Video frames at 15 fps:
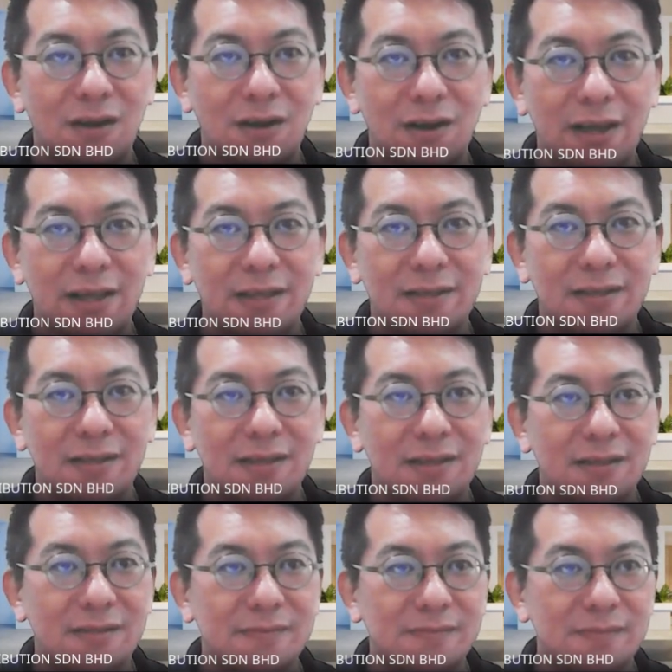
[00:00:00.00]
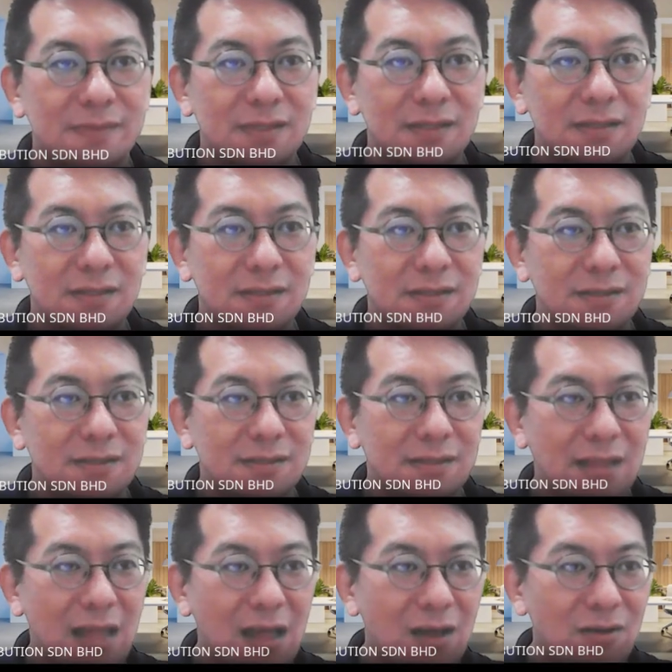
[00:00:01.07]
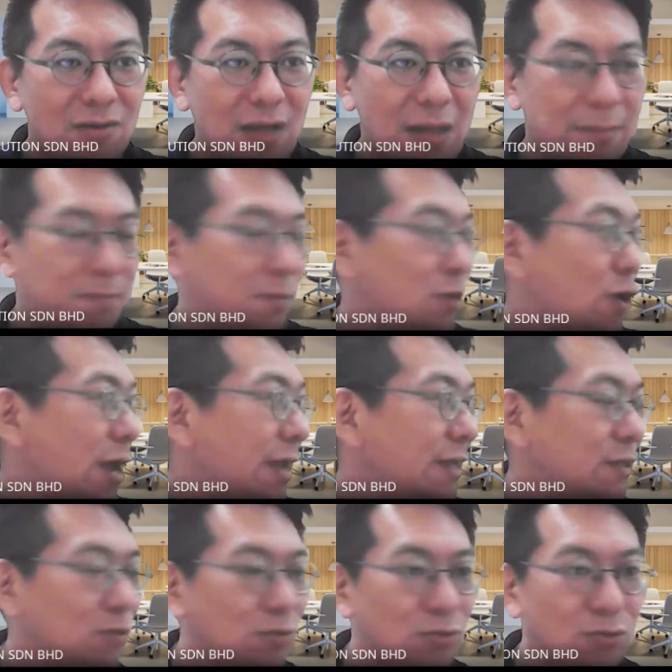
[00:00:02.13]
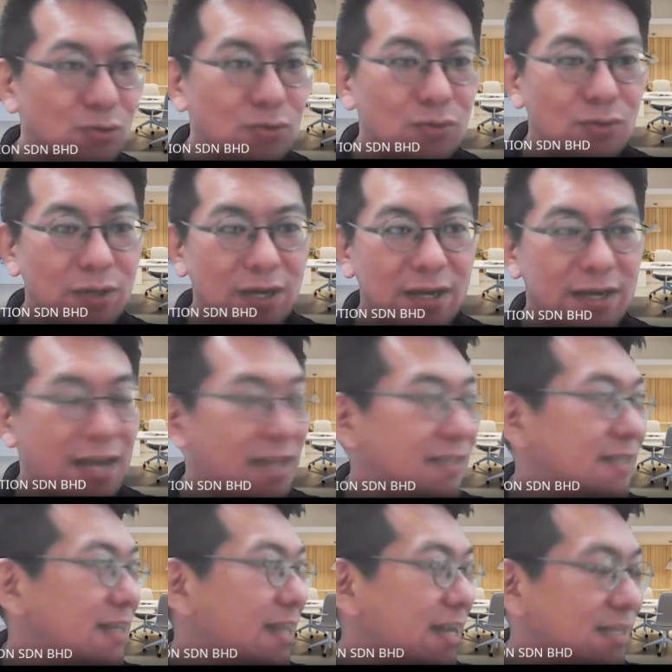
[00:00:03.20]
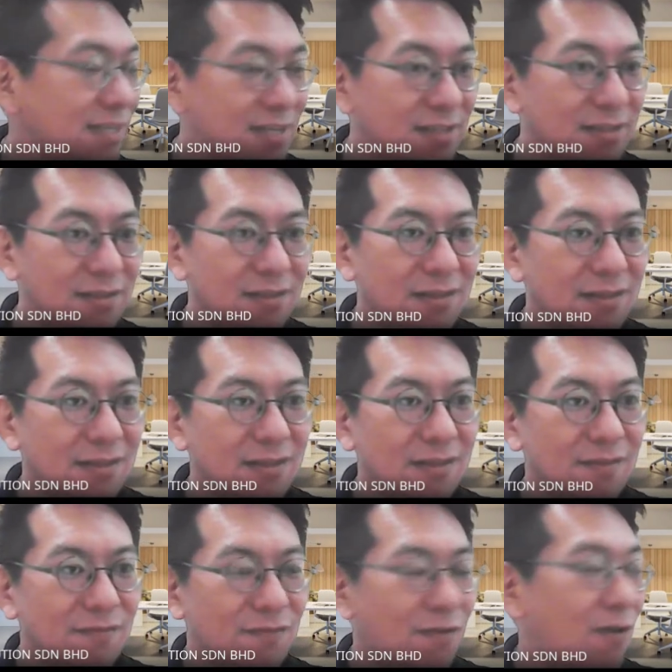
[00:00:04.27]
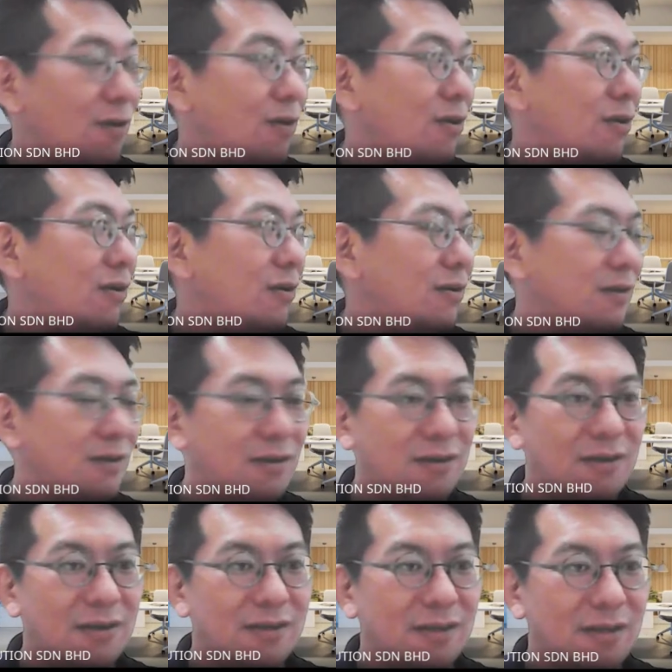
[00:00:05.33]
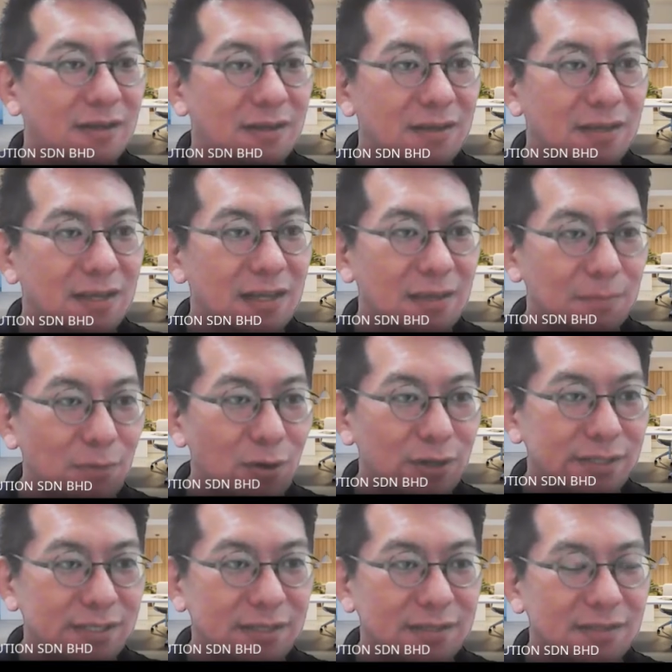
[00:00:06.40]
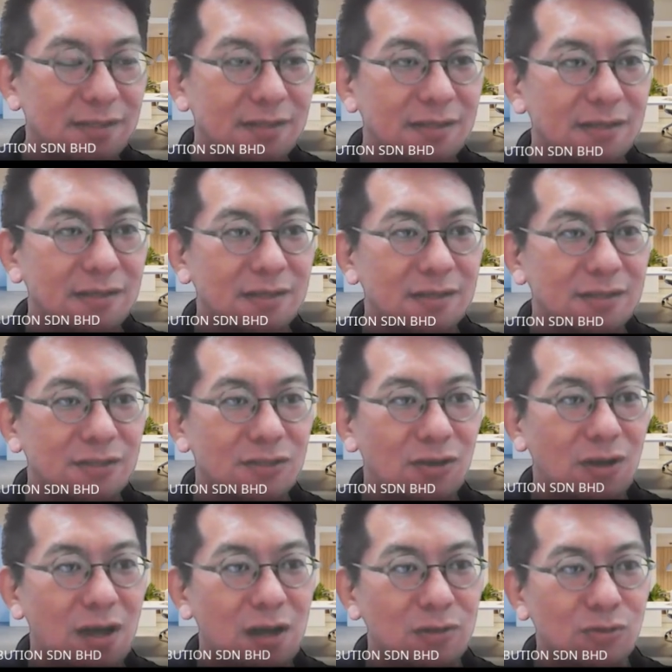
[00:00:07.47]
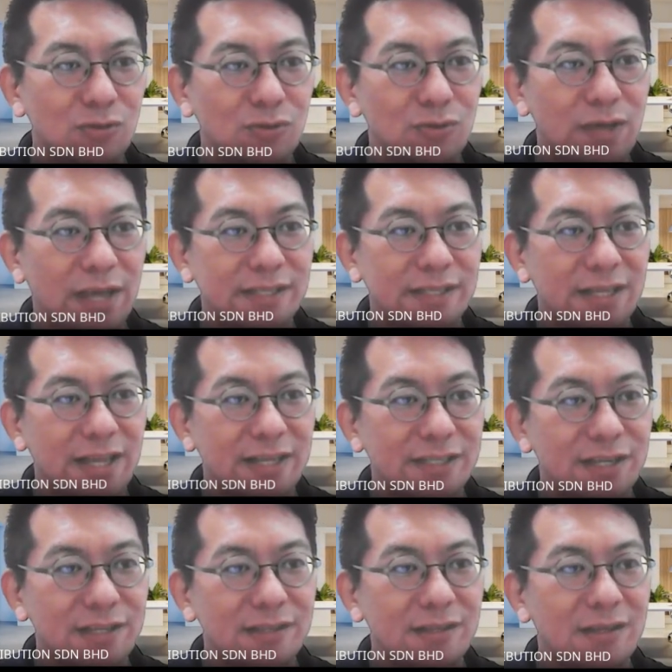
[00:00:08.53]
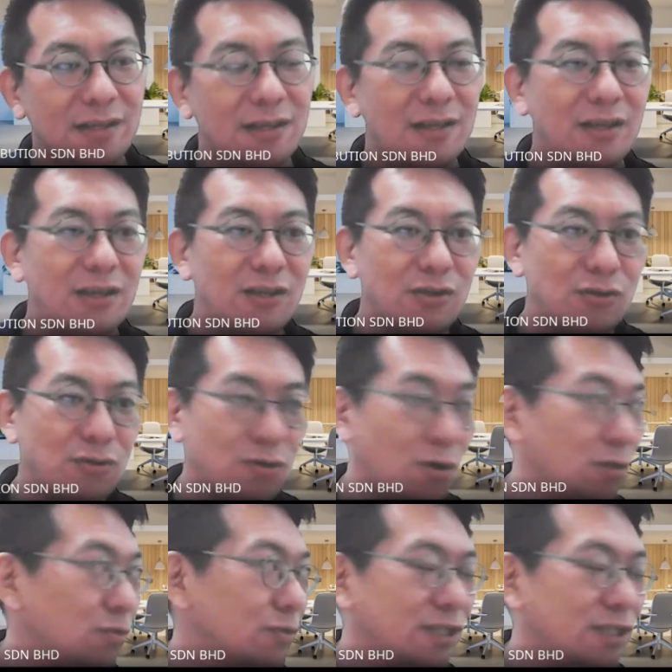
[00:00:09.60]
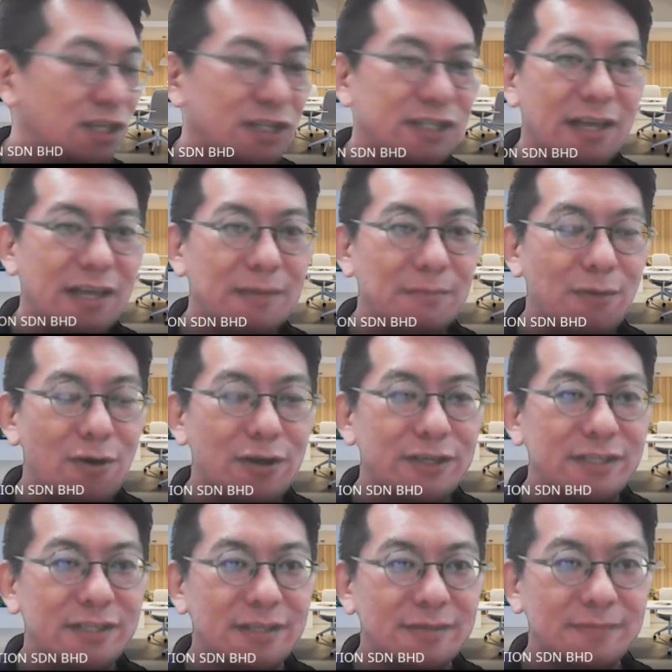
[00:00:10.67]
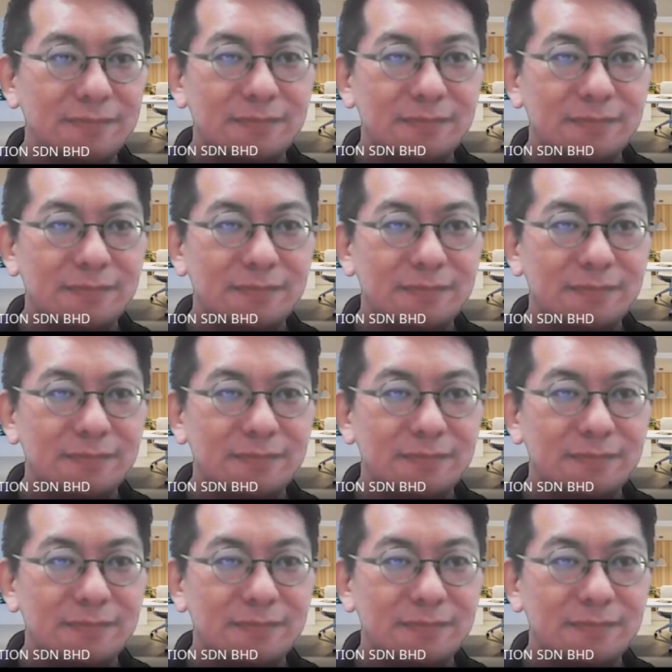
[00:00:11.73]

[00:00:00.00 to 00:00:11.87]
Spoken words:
All right, now I'm trying to do a cancellation for e-invoice. So how to do cancellation? You go to search the invoice.